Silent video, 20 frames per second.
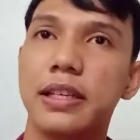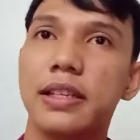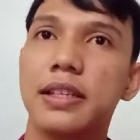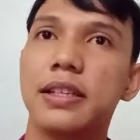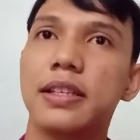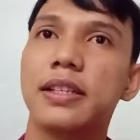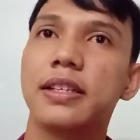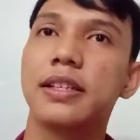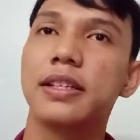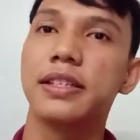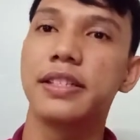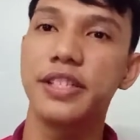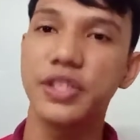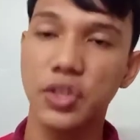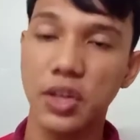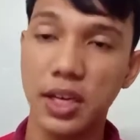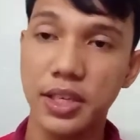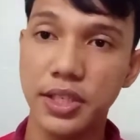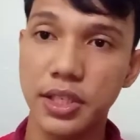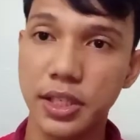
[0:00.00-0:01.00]
the
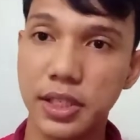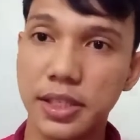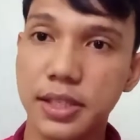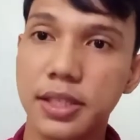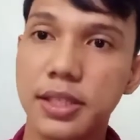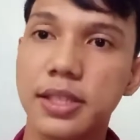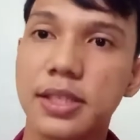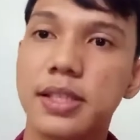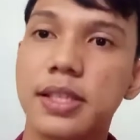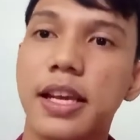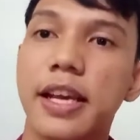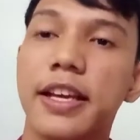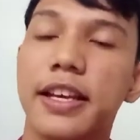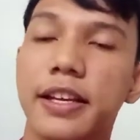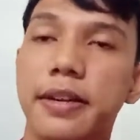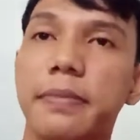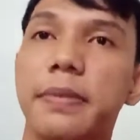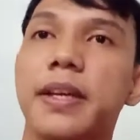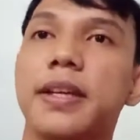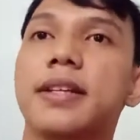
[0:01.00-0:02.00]
discussions
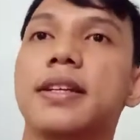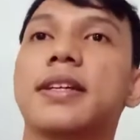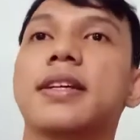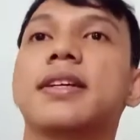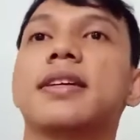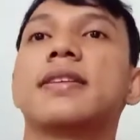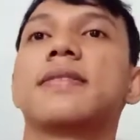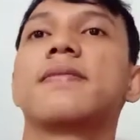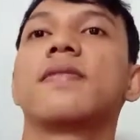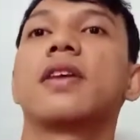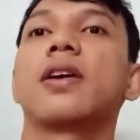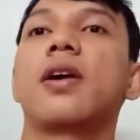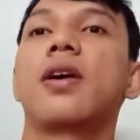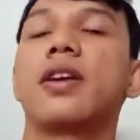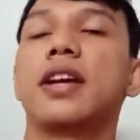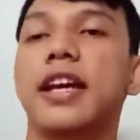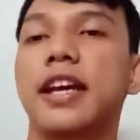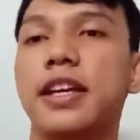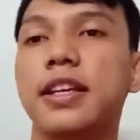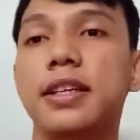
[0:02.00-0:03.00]
academic.
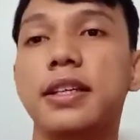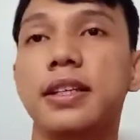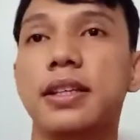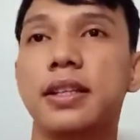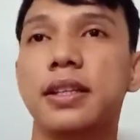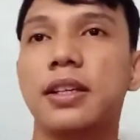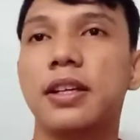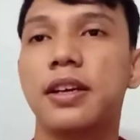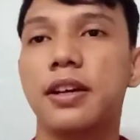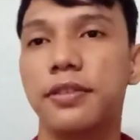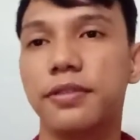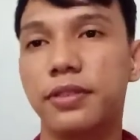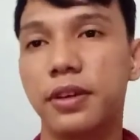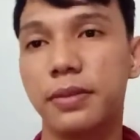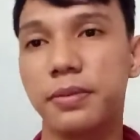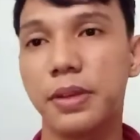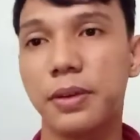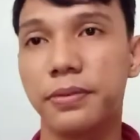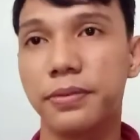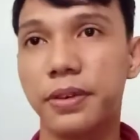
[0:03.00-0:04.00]
Okay,
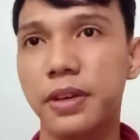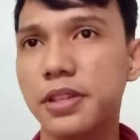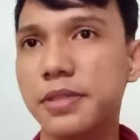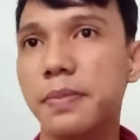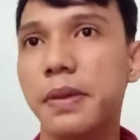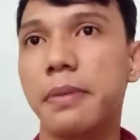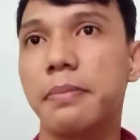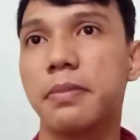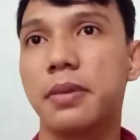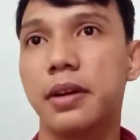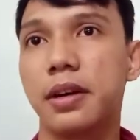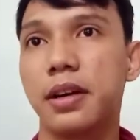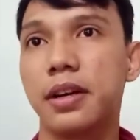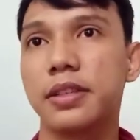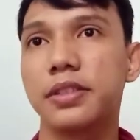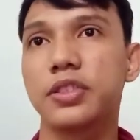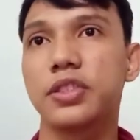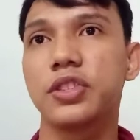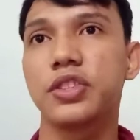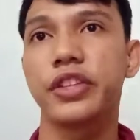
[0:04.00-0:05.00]
from the first member,
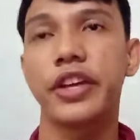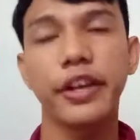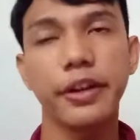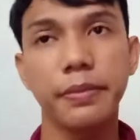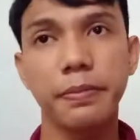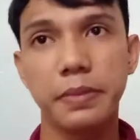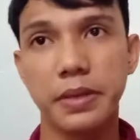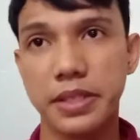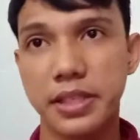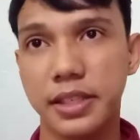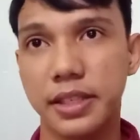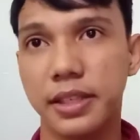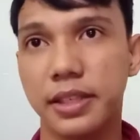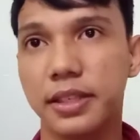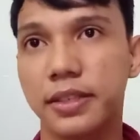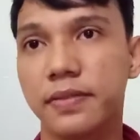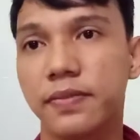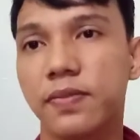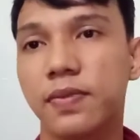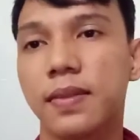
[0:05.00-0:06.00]
chairperson,
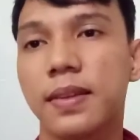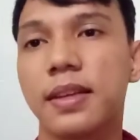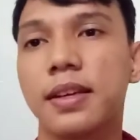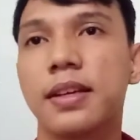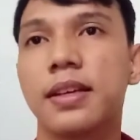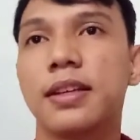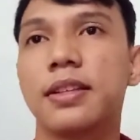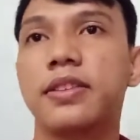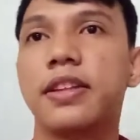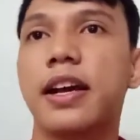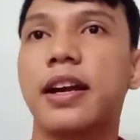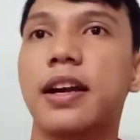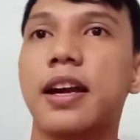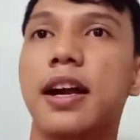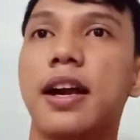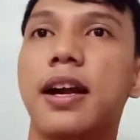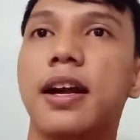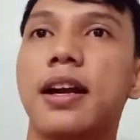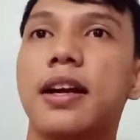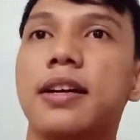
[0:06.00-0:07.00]
there
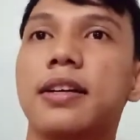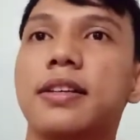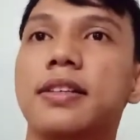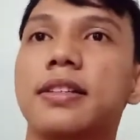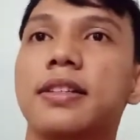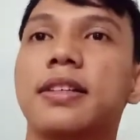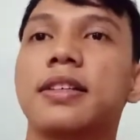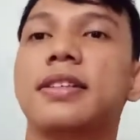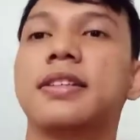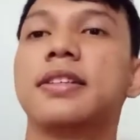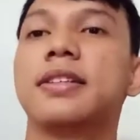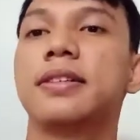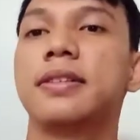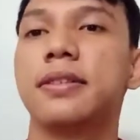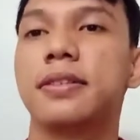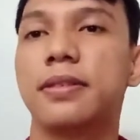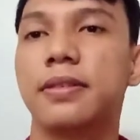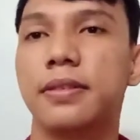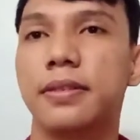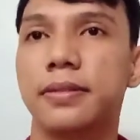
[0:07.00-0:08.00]
are
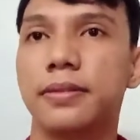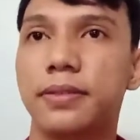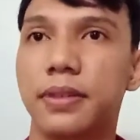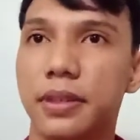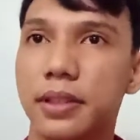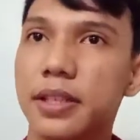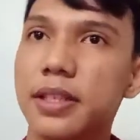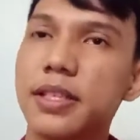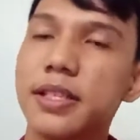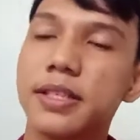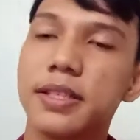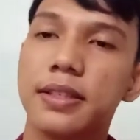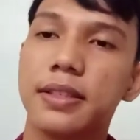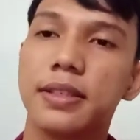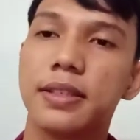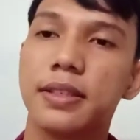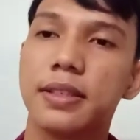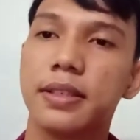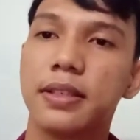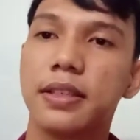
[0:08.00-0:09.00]
first.
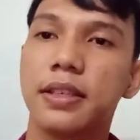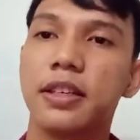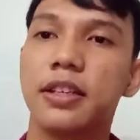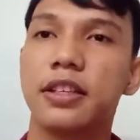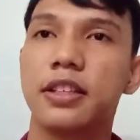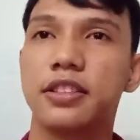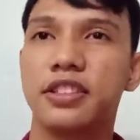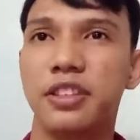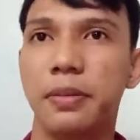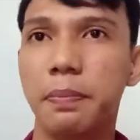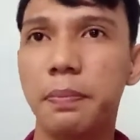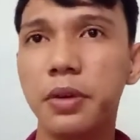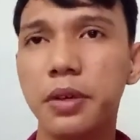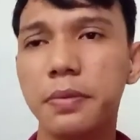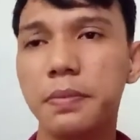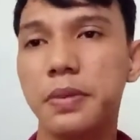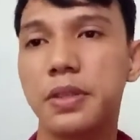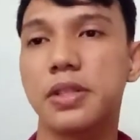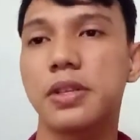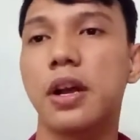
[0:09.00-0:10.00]
The
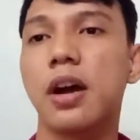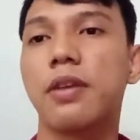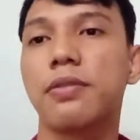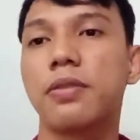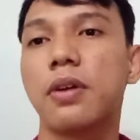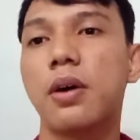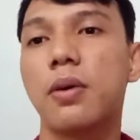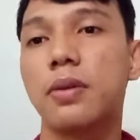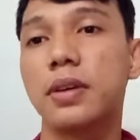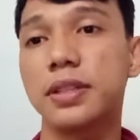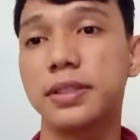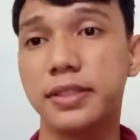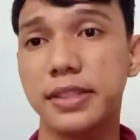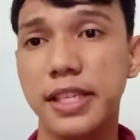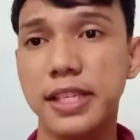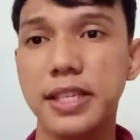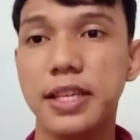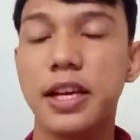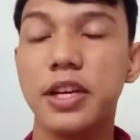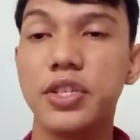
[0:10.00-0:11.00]
purpose of our
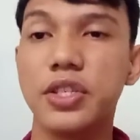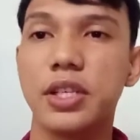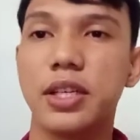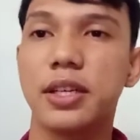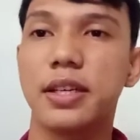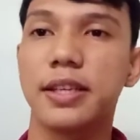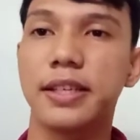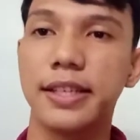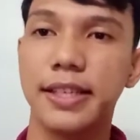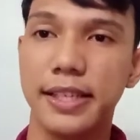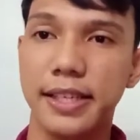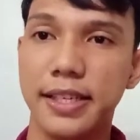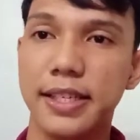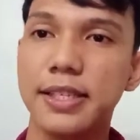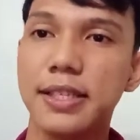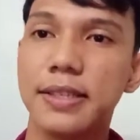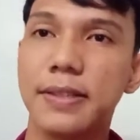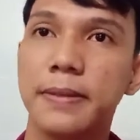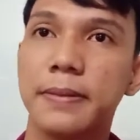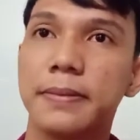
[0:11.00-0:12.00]
discussion
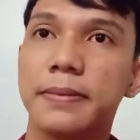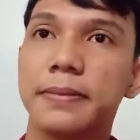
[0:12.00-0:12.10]
is